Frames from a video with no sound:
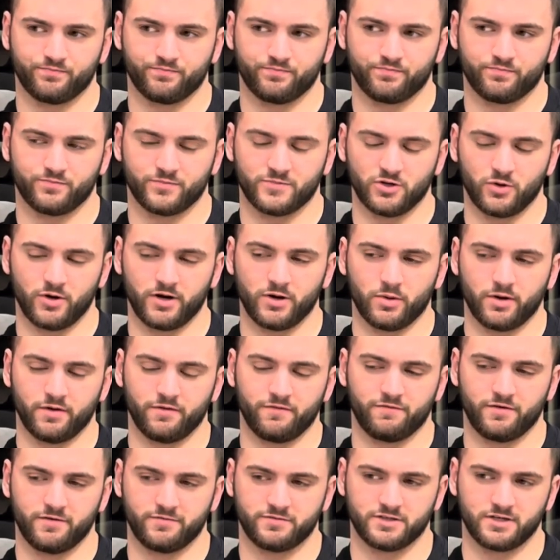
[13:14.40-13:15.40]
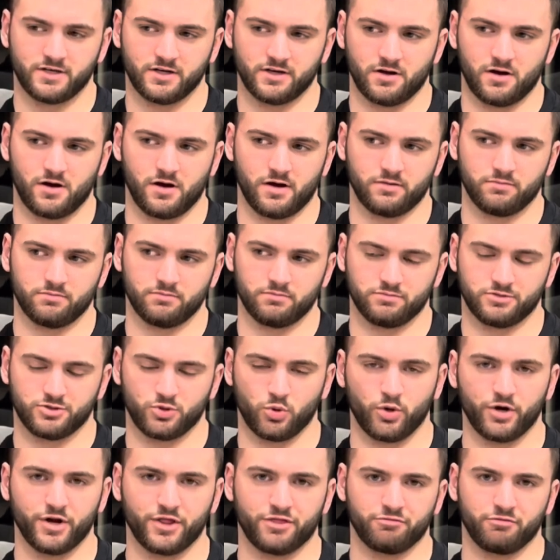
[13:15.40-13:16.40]
so anyway, 15 on, I'm
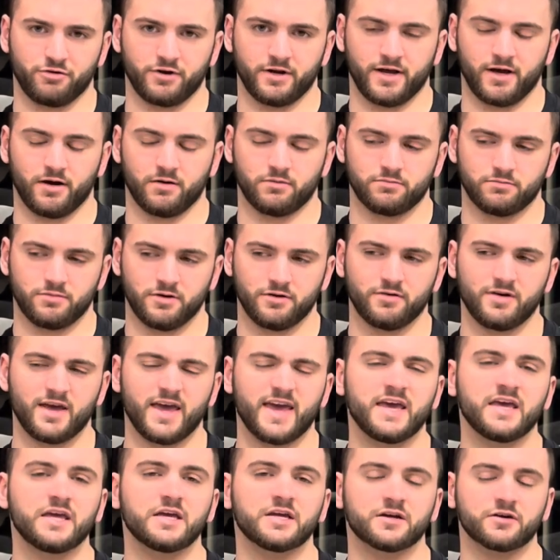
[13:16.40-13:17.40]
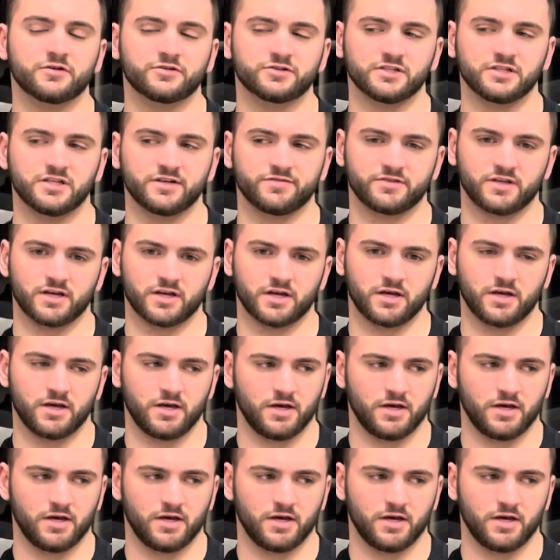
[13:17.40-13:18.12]
23 now. About 8 years of lifting.